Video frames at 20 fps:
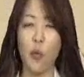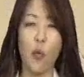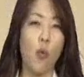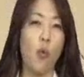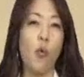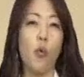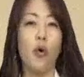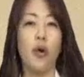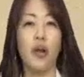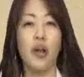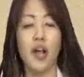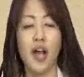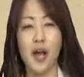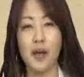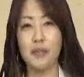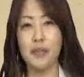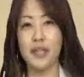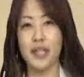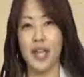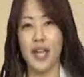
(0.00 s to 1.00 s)
or
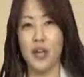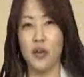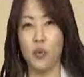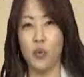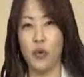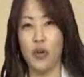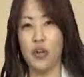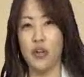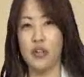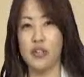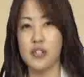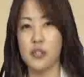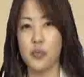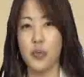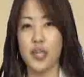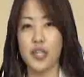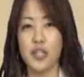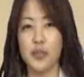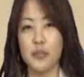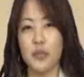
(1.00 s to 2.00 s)
complicated words
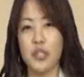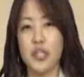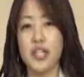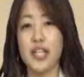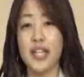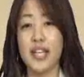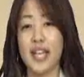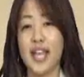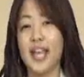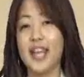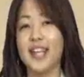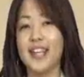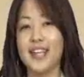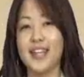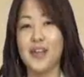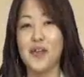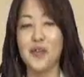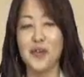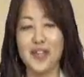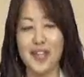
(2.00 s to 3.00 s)
when communicating